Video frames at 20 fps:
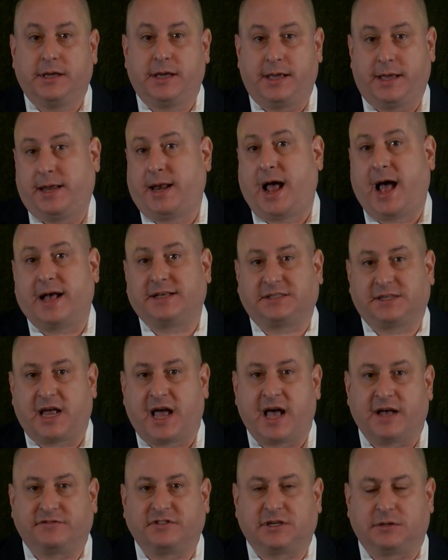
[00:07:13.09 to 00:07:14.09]
it has to
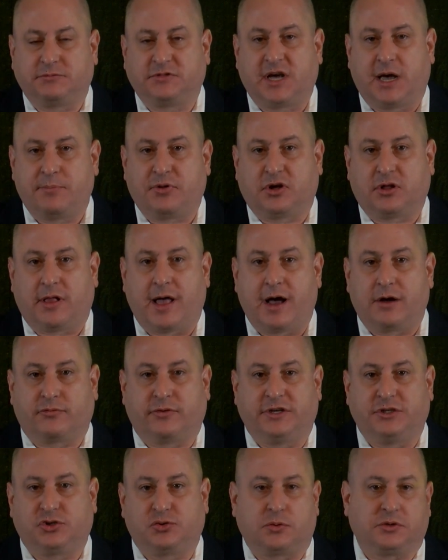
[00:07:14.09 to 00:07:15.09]
have some type of cloud
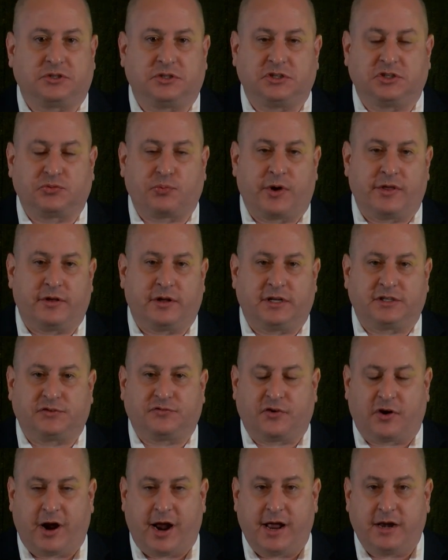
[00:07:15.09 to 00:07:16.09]
resources, whether that's
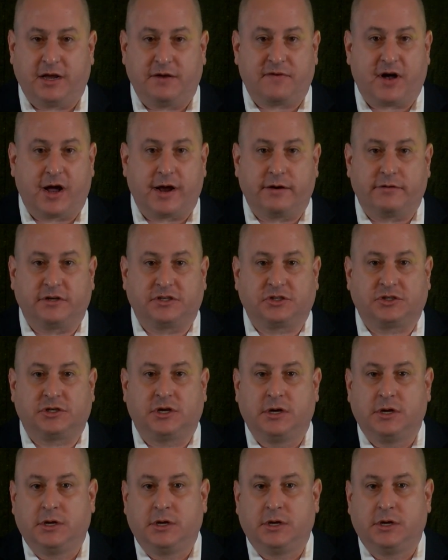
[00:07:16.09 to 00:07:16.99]
for antivirus,